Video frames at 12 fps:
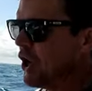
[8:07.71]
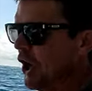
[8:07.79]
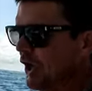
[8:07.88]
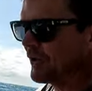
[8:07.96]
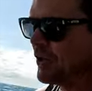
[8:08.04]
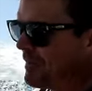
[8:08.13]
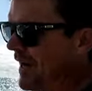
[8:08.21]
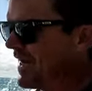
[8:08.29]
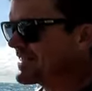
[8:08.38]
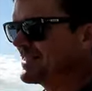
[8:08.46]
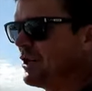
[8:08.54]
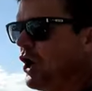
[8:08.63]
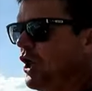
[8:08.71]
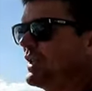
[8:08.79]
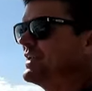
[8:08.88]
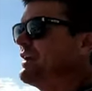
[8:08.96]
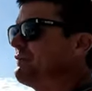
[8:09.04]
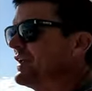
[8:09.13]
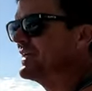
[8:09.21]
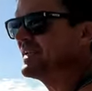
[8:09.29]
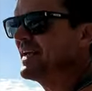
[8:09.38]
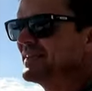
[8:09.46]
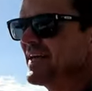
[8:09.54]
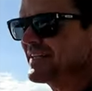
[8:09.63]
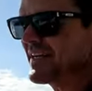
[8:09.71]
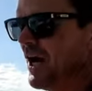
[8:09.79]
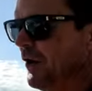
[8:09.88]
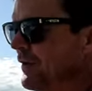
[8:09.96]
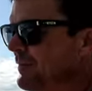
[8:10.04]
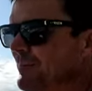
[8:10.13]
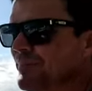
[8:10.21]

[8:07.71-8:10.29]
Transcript: island the past an and definitely you get that current